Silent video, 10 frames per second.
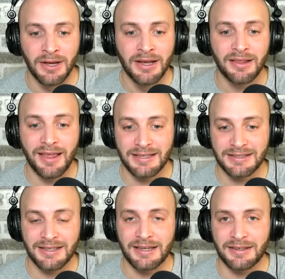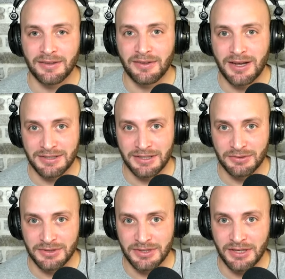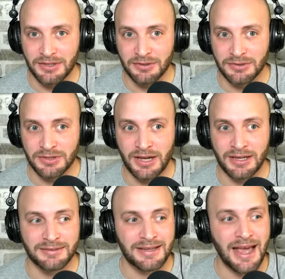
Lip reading: last night the Los Angeles Lakers got